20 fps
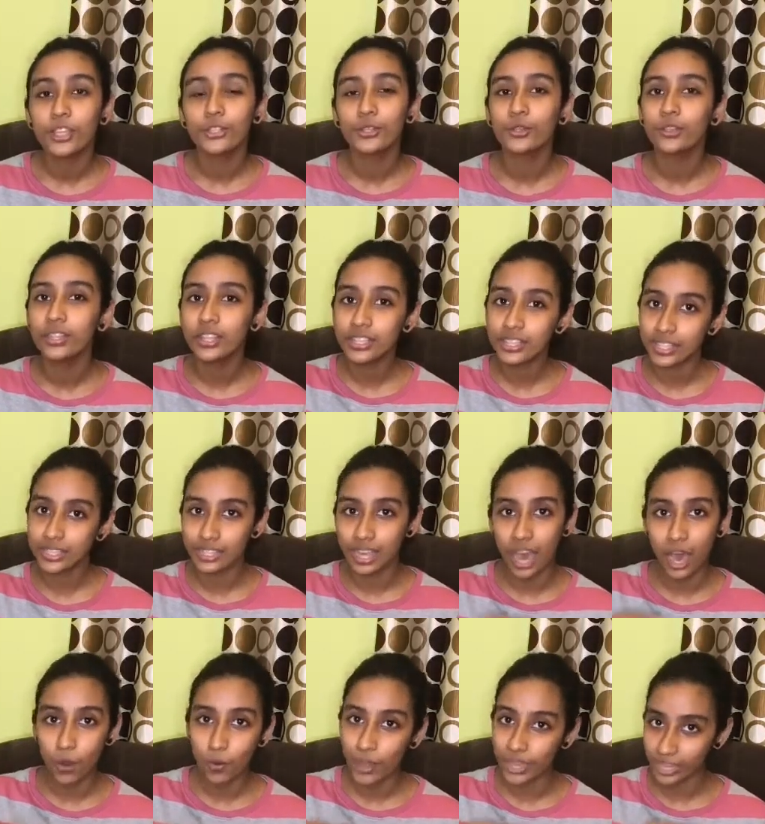So this is
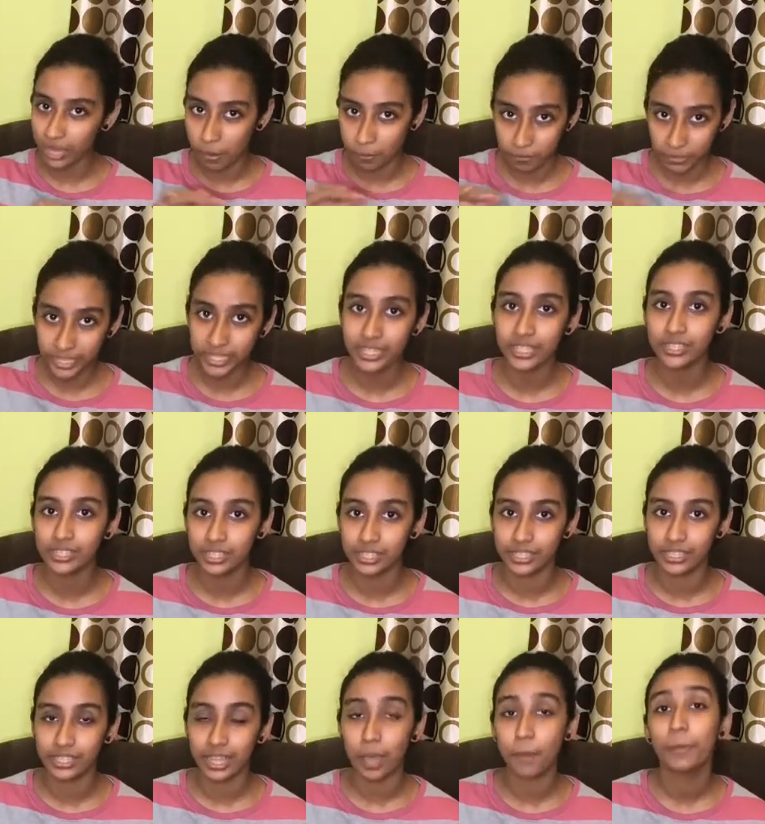how I completed
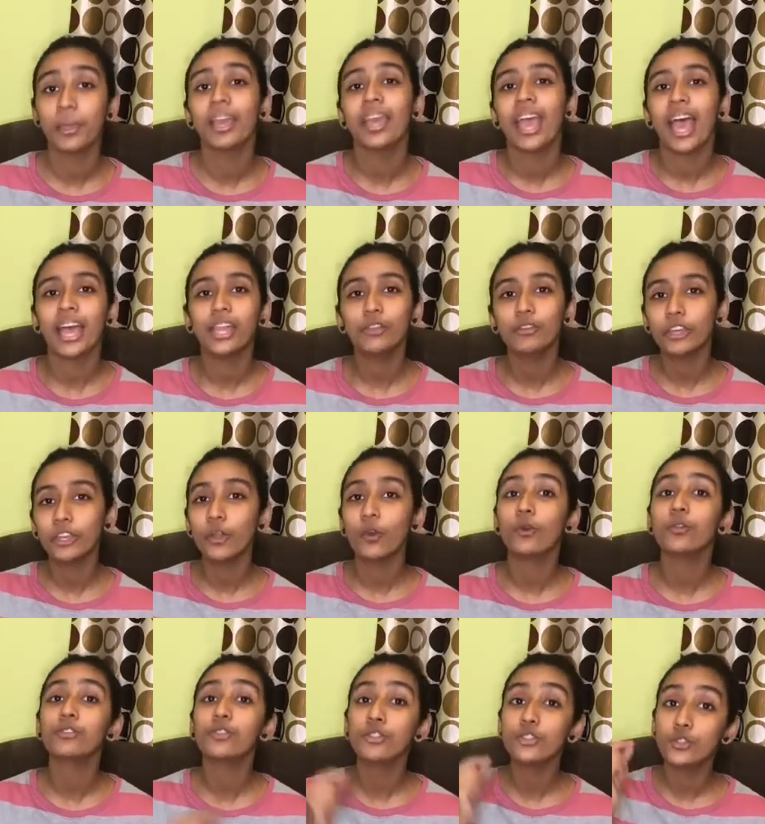this step, and you can
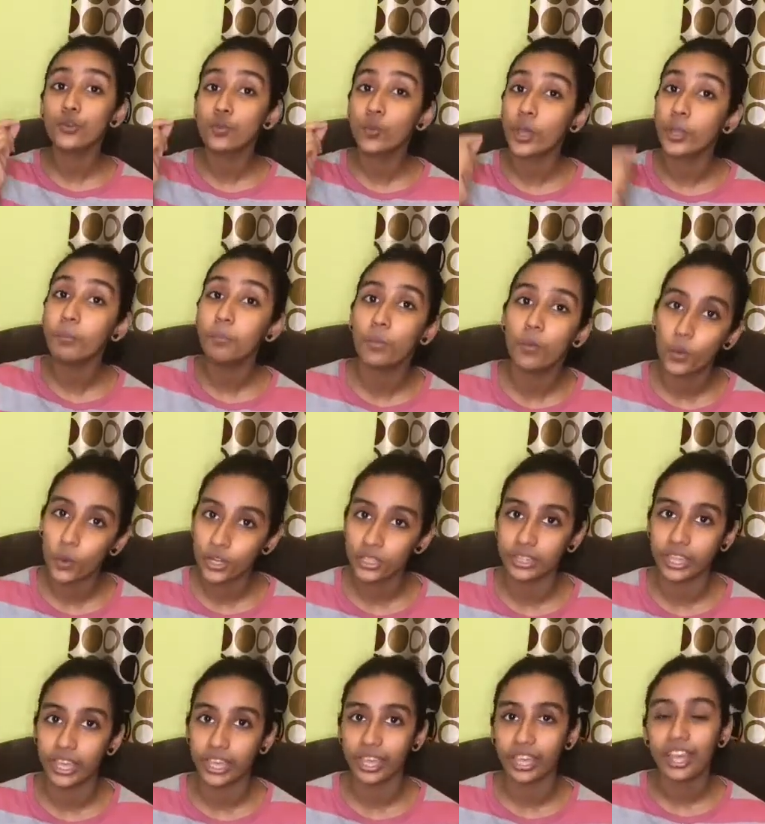also do one more
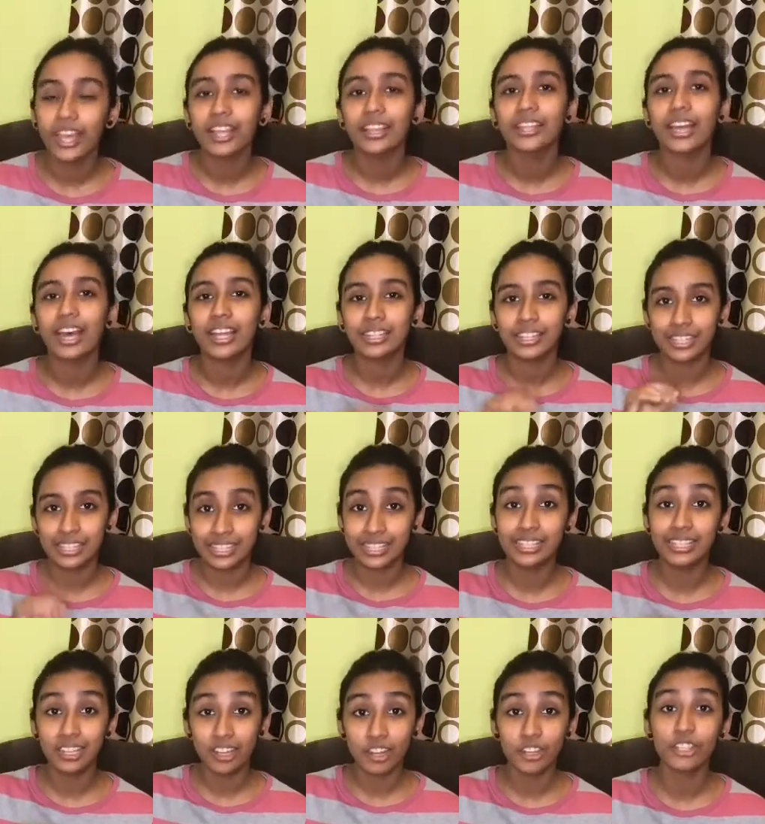thing, that is
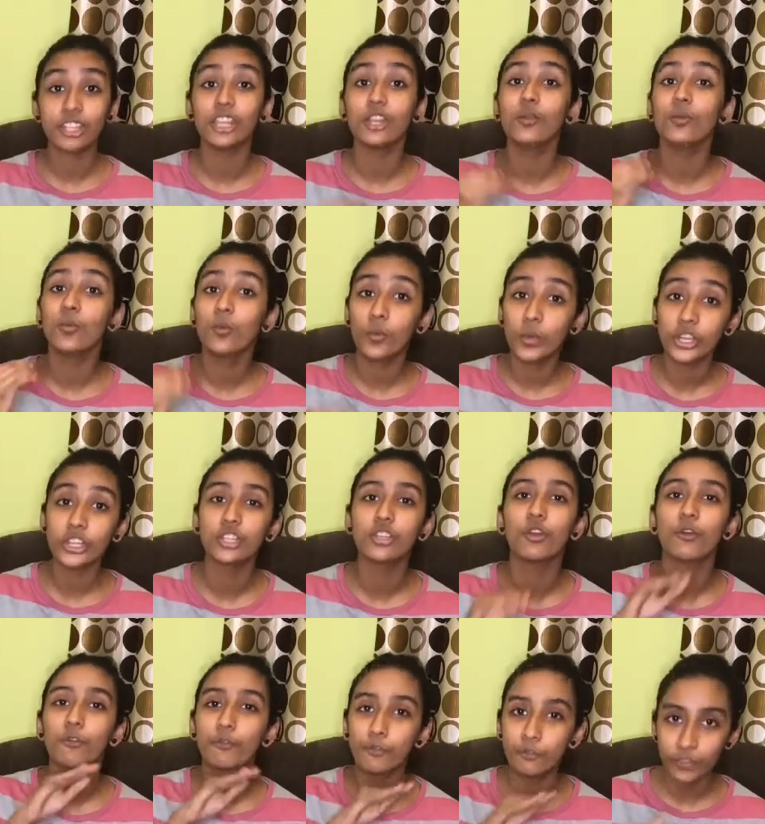search in which
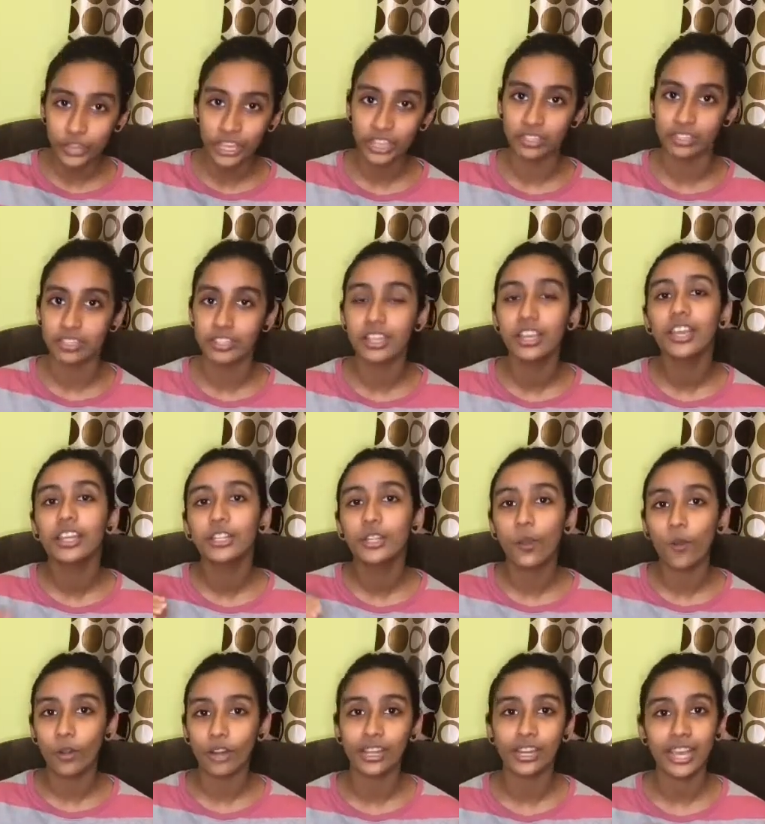field the
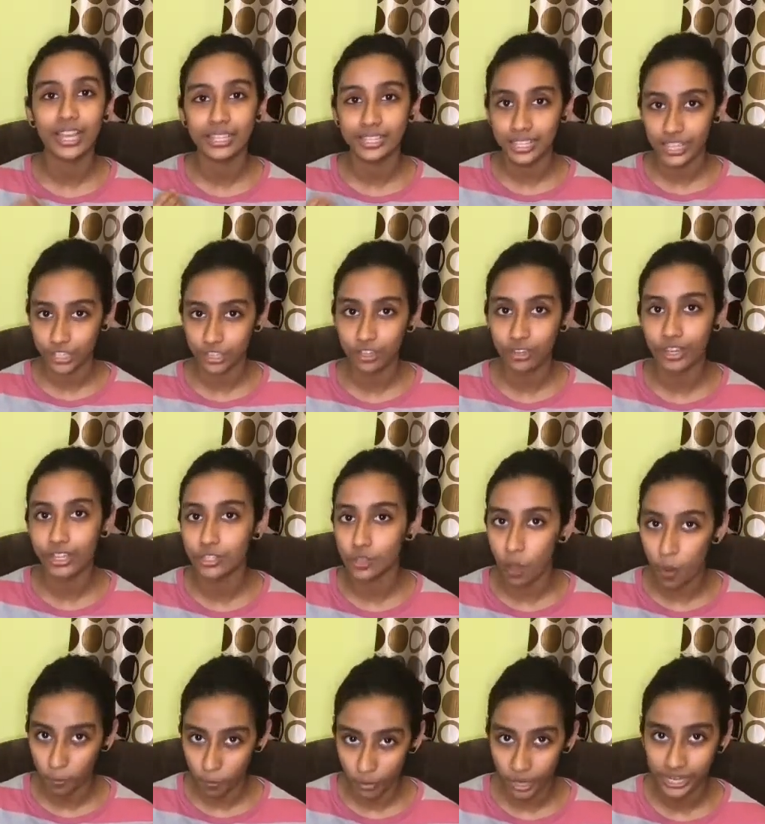organization is
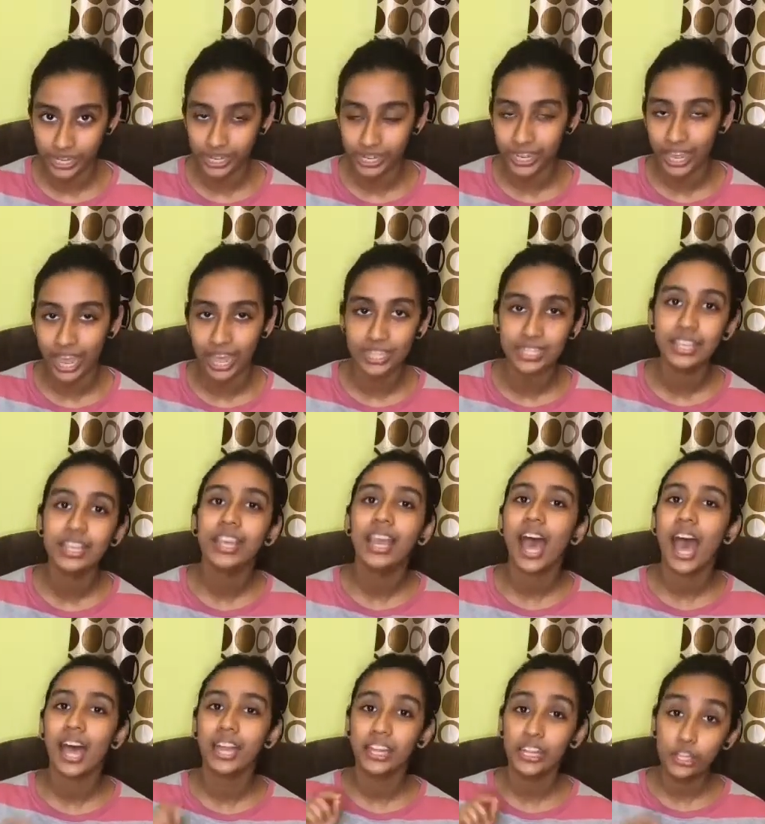operating at,
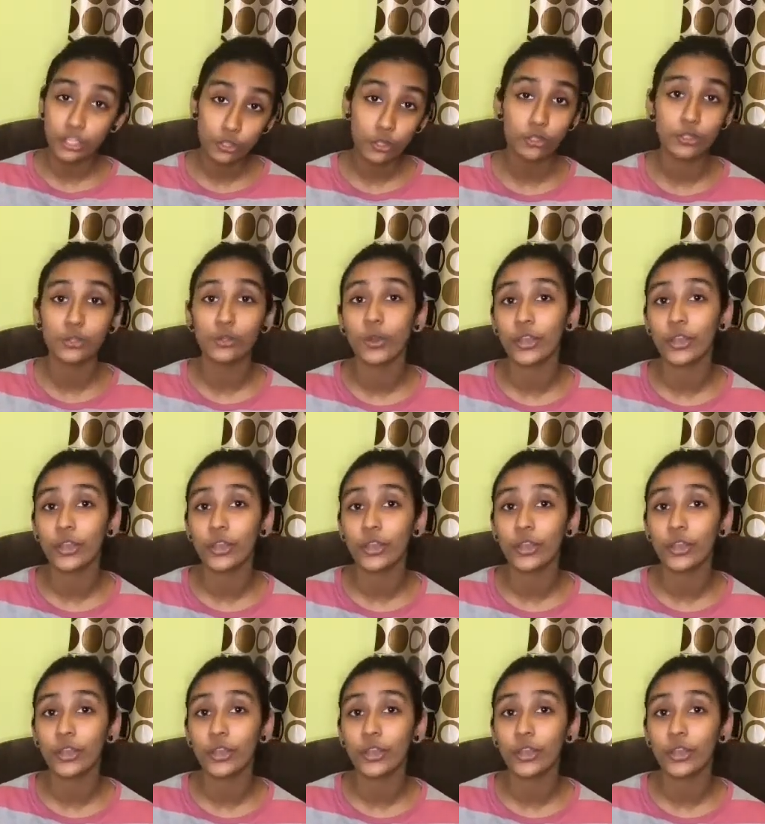and it is also